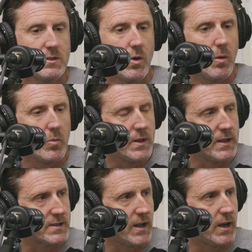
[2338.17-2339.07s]
So I'm really
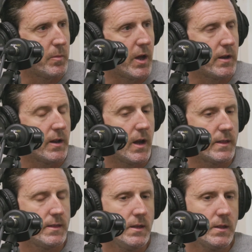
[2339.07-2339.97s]
excited about it. I
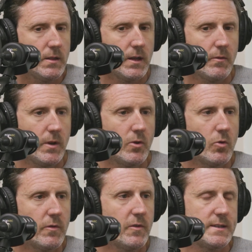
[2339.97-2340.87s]
think that in
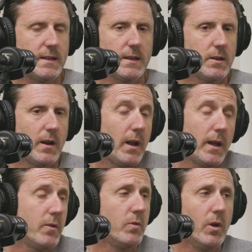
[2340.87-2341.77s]
order for it to get there, I
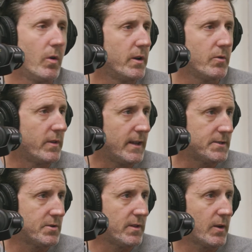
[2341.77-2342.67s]
don't know. I don't know the
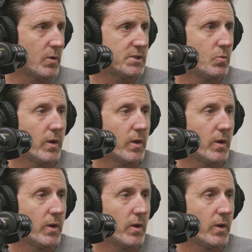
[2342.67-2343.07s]
answer to that question.